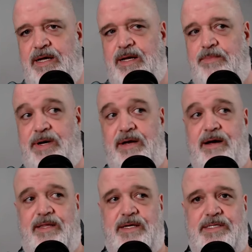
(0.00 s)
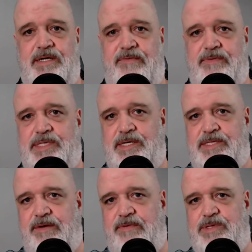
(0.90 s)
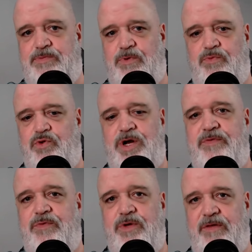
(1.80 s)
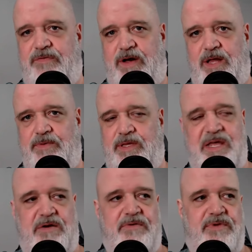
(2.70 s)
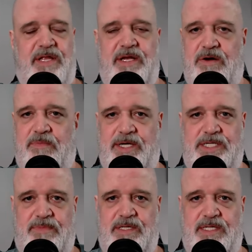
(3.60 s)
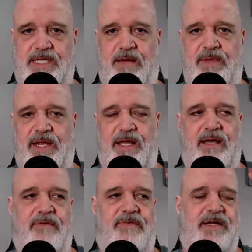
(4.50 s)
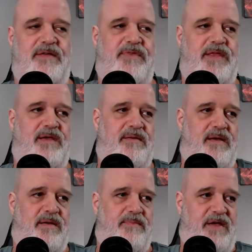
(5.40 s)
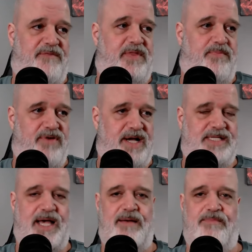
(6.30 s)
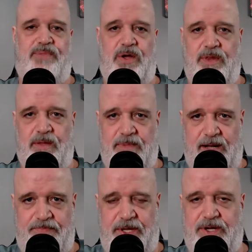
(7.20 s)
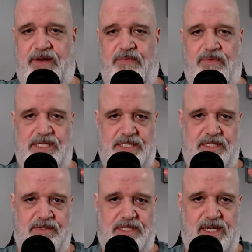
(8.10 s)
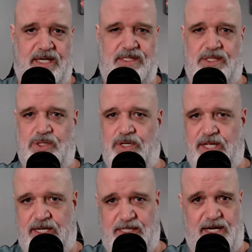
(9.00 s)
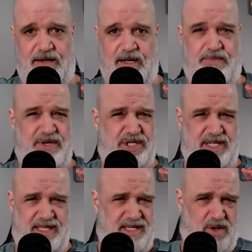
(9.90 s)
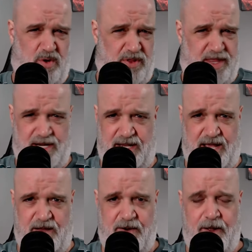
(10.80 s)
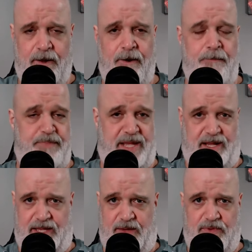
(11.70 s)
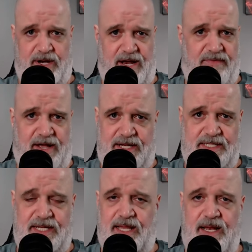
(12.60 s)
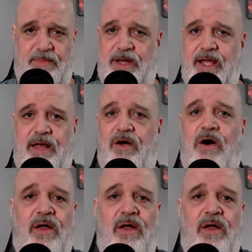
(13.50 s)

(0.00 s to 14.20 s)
but not the Conservatives. The Conservatives weren't even really following. They don't really know much about the tenant media. And in fact, if the press hadn't blown them up, they could have arrested those guys, destroyed that entire company, shut the whole thing down, and they would have never had to tell anybody at all.